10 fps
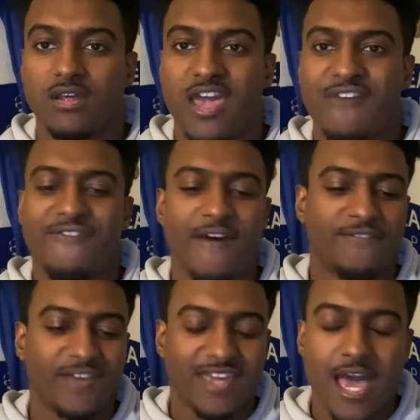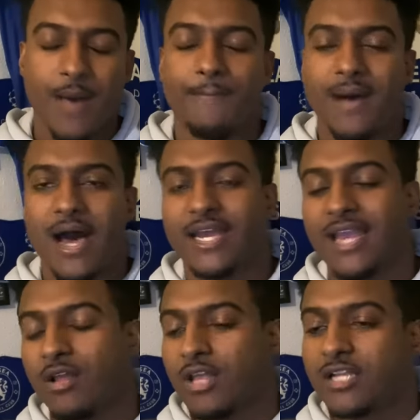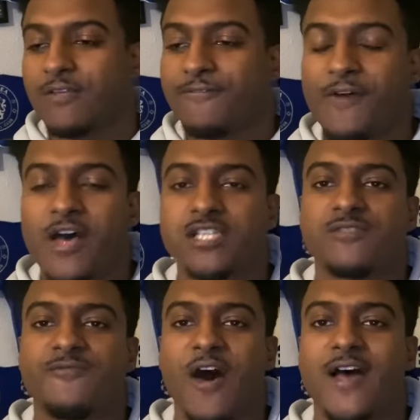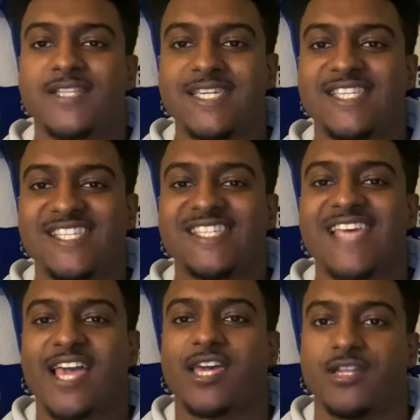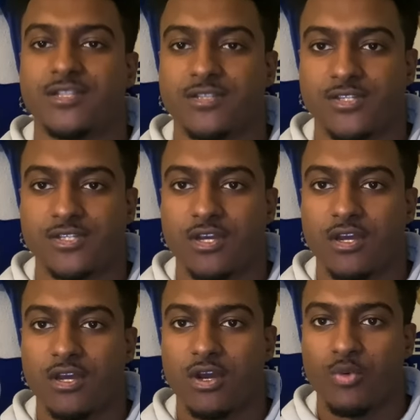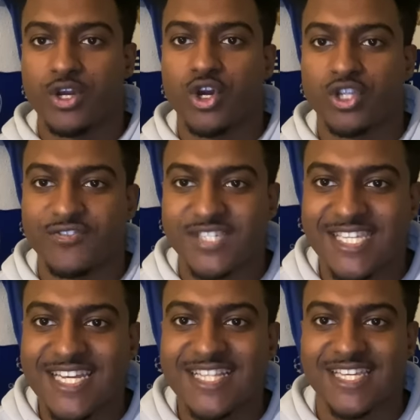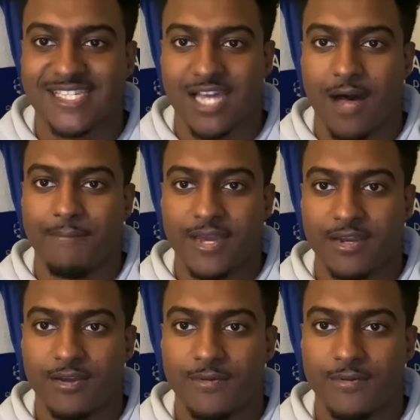In fact, forget a mile out. Like, the first 30 seconds, we could have seen this coming.